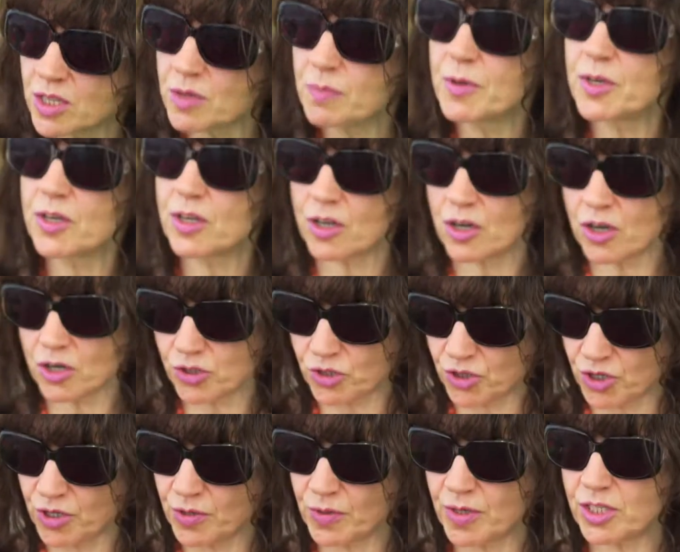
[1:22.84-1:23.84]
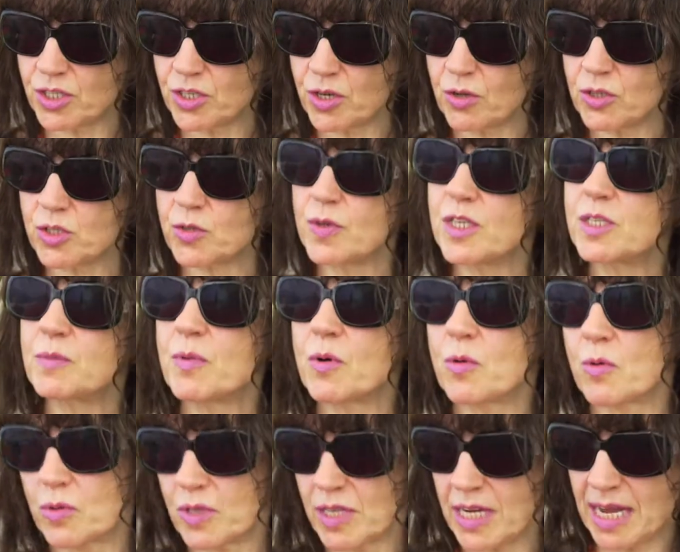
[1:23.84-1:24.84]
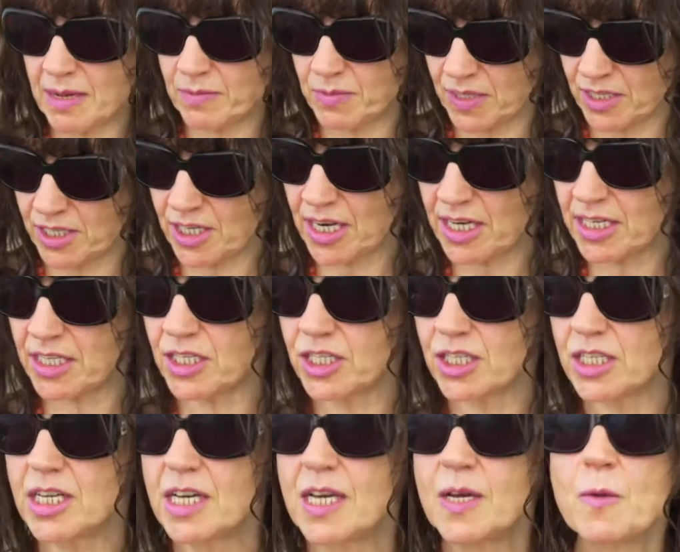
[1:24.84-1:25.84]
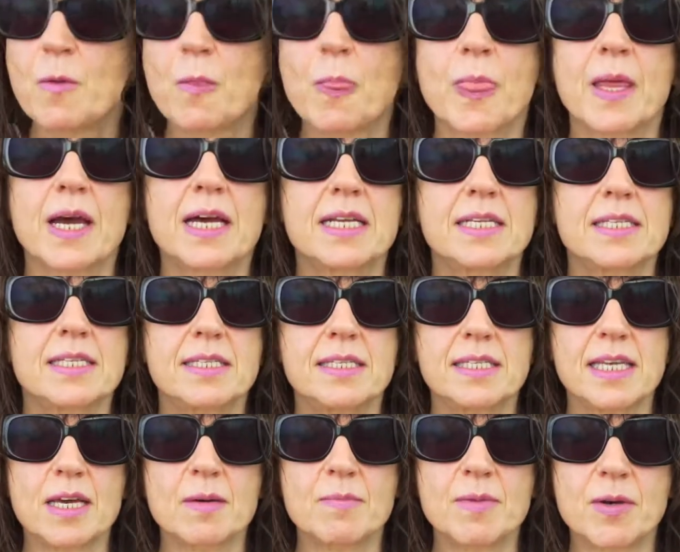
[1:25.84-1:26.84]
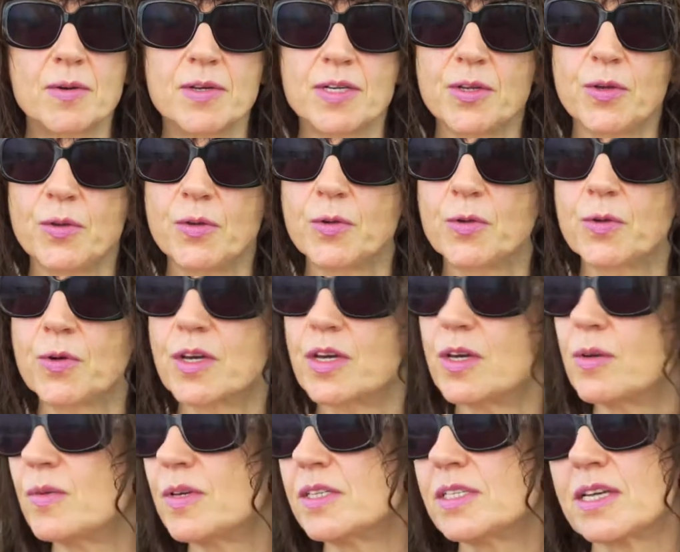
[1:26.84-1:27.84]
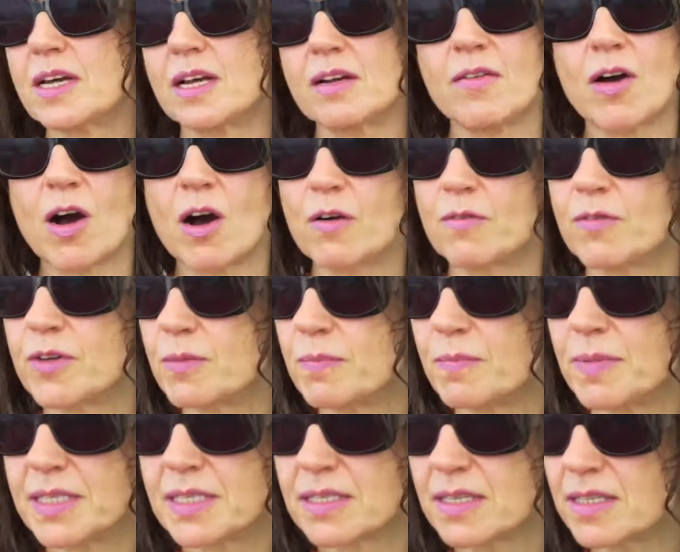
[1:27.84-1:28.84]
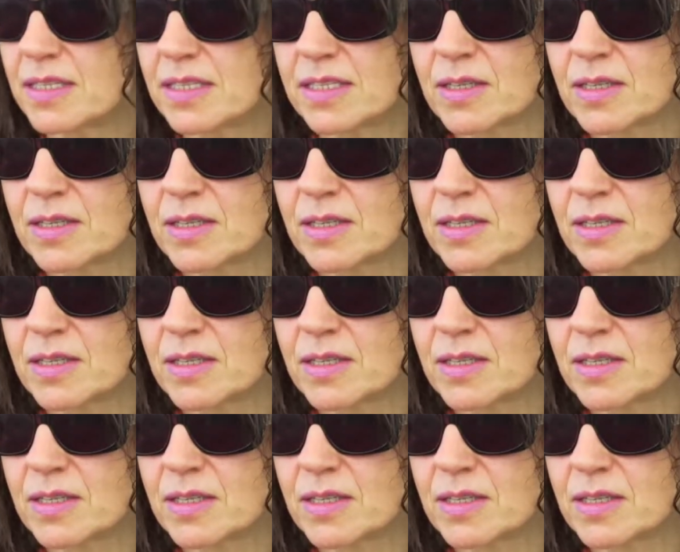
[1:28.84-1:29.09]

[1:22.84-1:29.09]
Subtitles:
in the book are true as told to us, but all the names are changed. And it's a CMO in New York who was kind of Harvard Business